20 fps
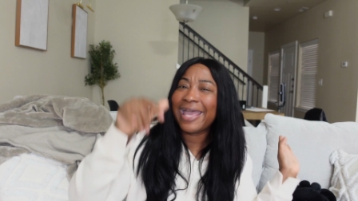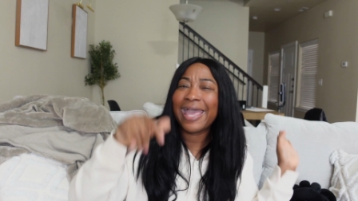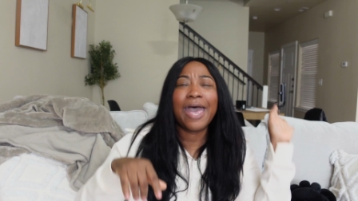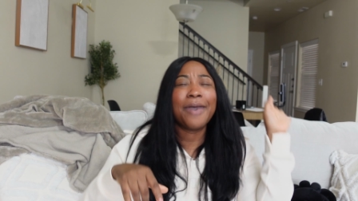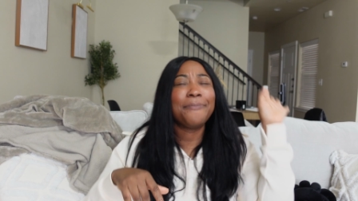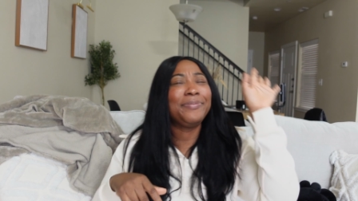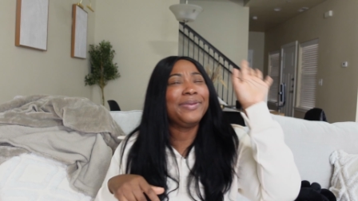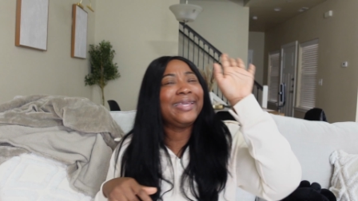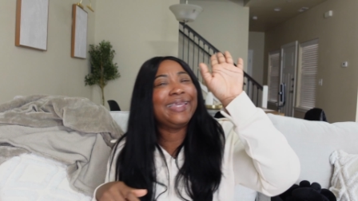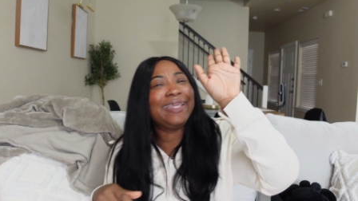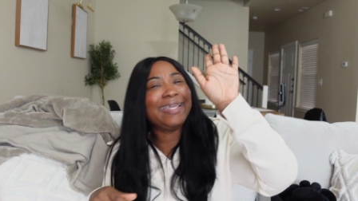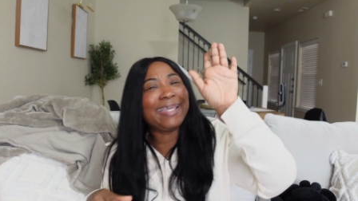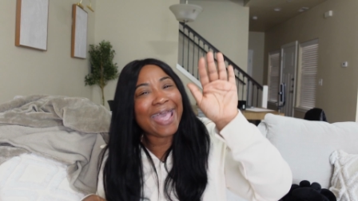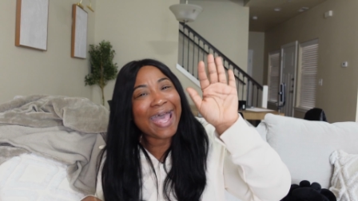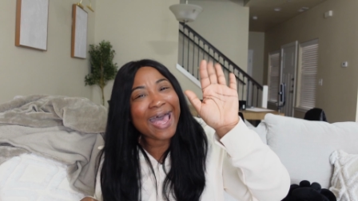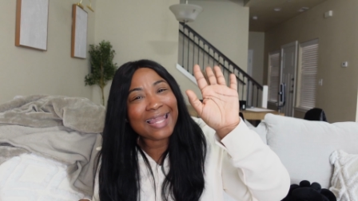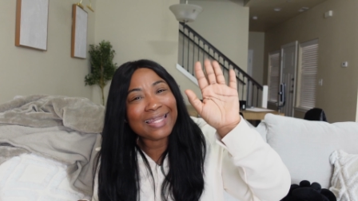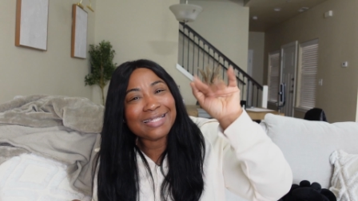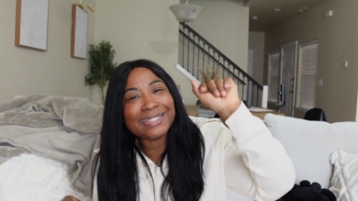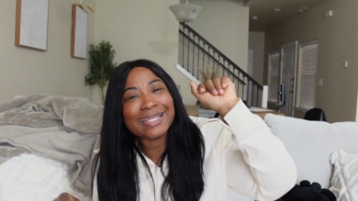happy
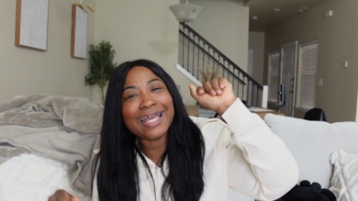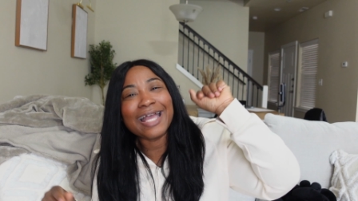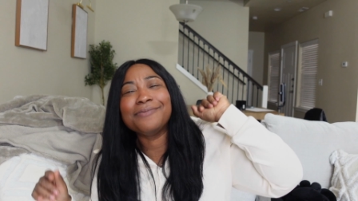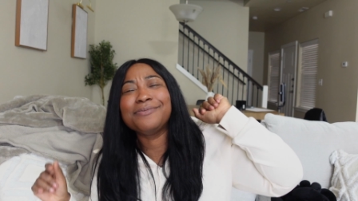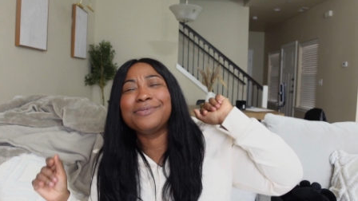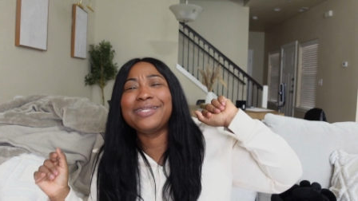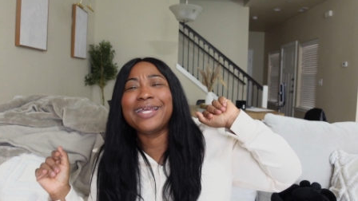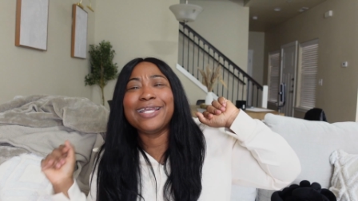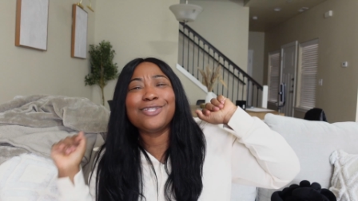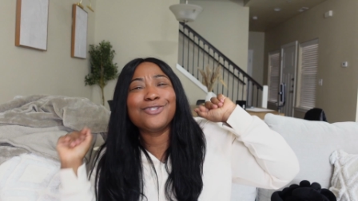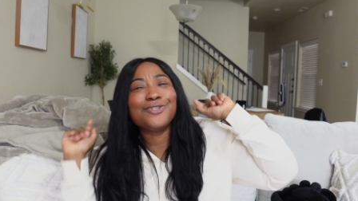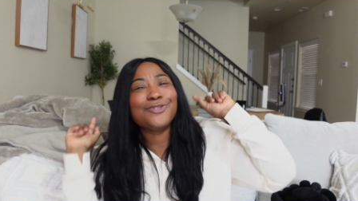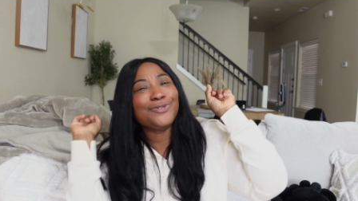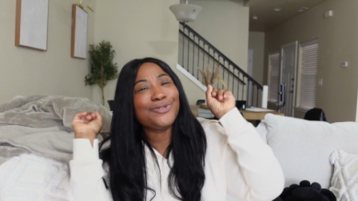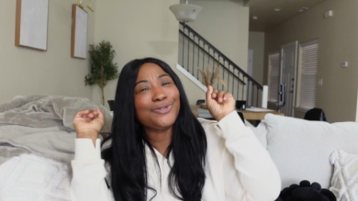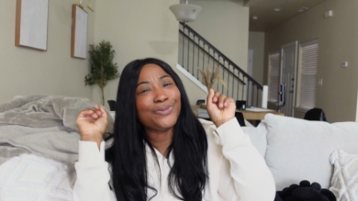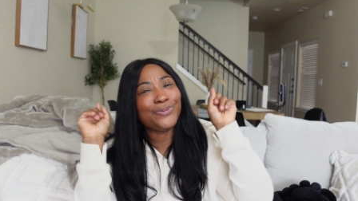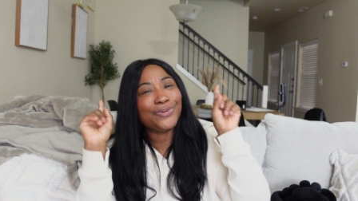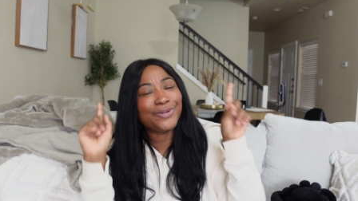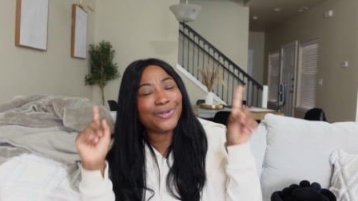Galentine's Day to
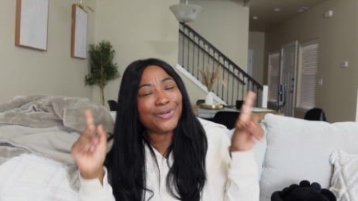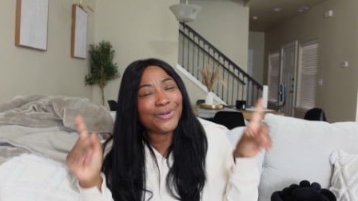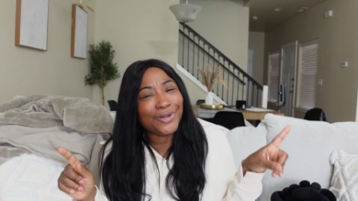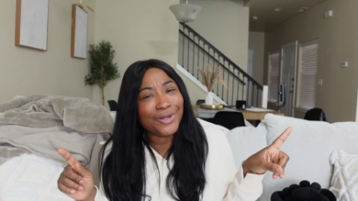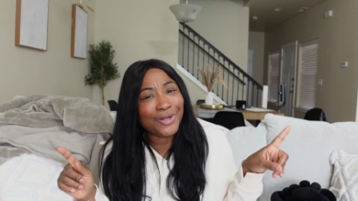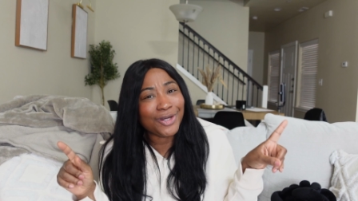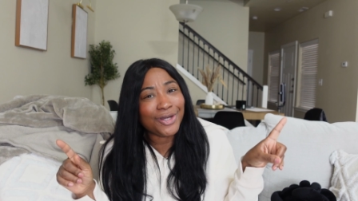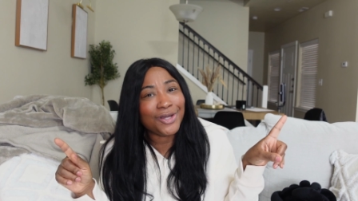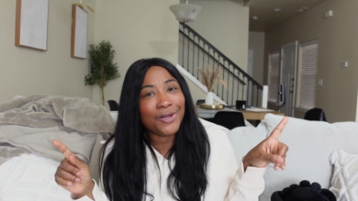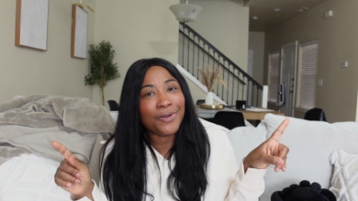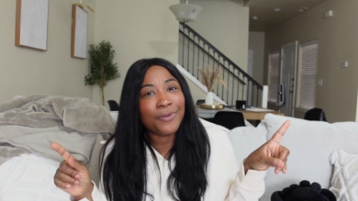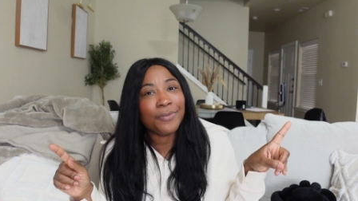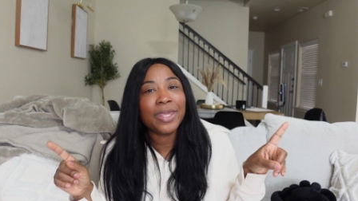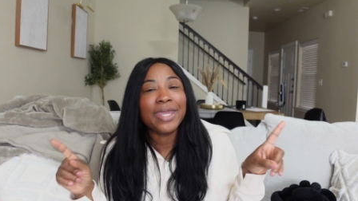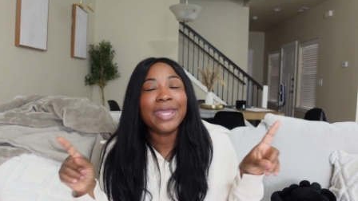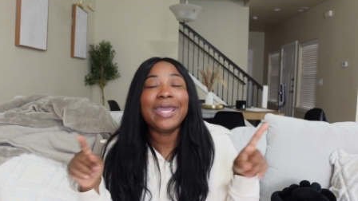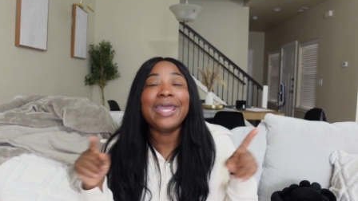you, girl.